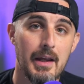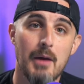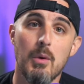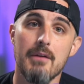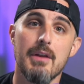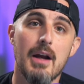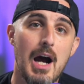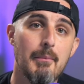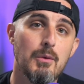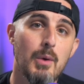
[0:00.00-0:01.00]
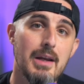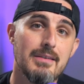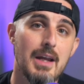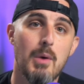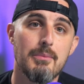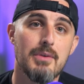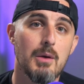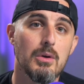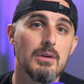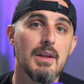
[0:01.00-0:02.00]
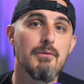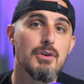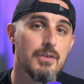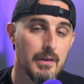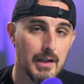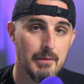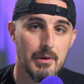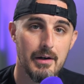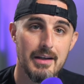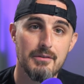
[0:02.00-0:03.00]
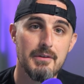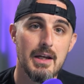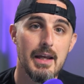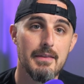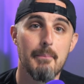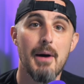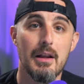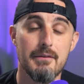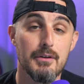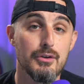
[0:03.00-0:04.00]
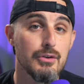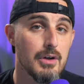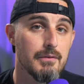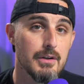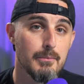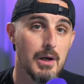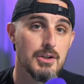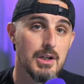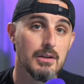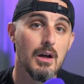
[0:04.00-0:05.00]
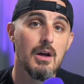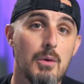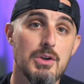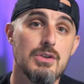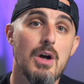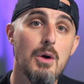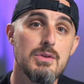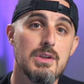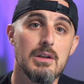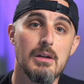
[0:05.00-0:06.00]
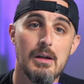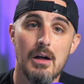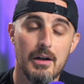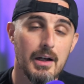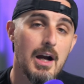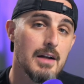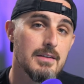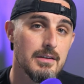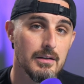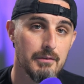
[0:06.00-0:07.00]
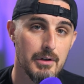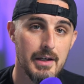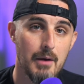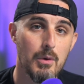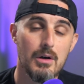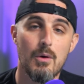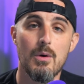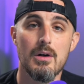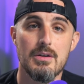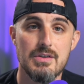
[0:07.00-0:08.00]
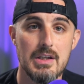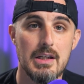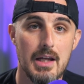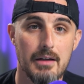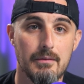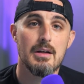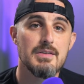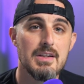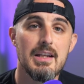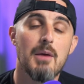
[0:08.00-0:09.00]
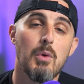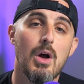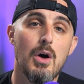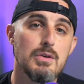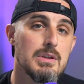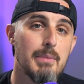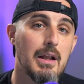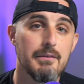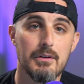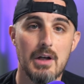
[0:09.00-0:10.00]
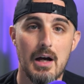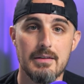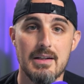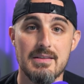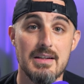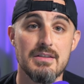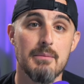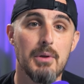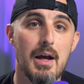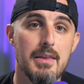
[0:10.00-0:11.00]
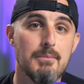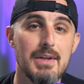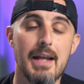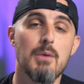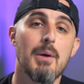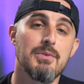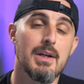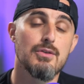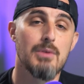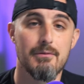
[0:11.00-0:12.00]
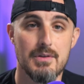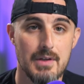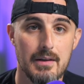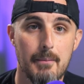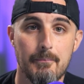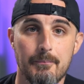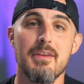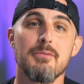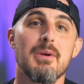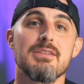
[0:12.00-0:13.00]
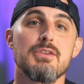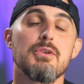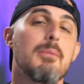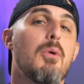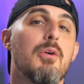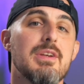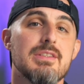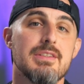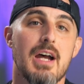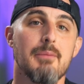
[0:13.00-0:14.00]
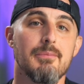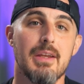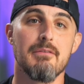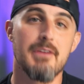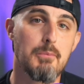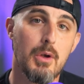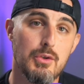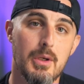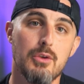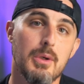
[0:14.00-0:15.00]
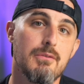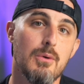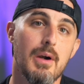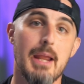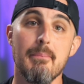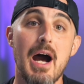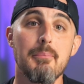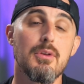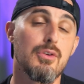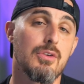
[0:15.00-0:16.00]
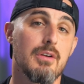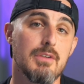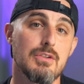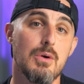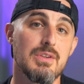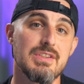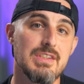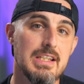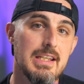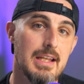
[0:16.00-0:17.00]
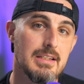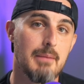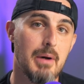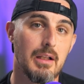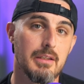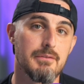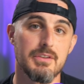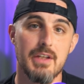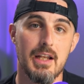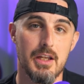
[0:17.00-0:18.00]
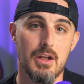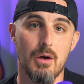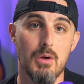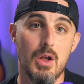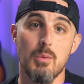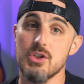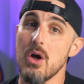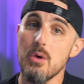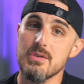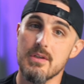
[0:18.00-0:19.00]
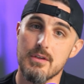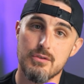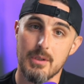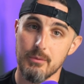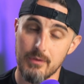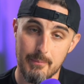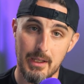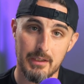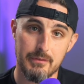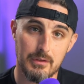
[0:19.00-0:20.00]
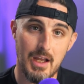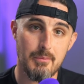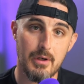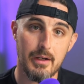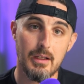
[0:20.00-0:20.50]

and one of the common ways a website will leverage the library is via the polyfill service project, which is hosted on a content delivery network or CDN. A CDN will host the polyfill contents and supply them to any websites referencing them. This brings us to a more recent time. In February 2024, a popular service called cdn.polyfill.io, which hosted the scripts for the polyfill library,